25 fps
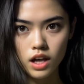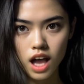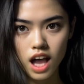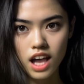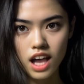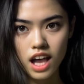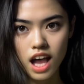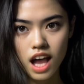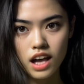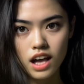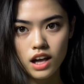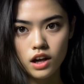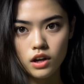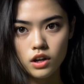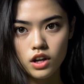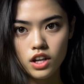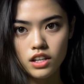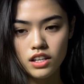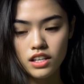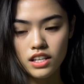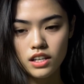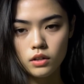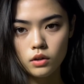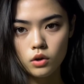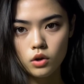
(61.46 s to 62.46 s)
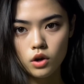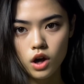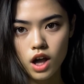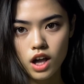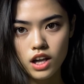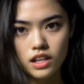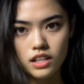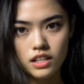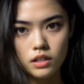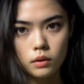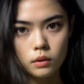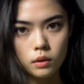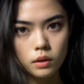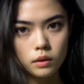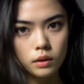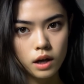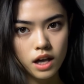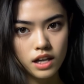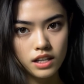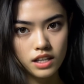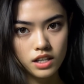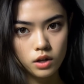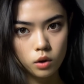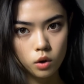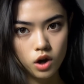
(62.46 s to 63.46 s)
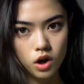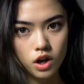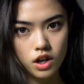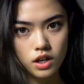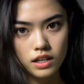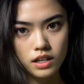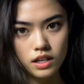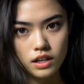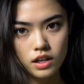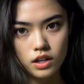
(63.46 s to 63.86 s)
AI artists have created some amazing works,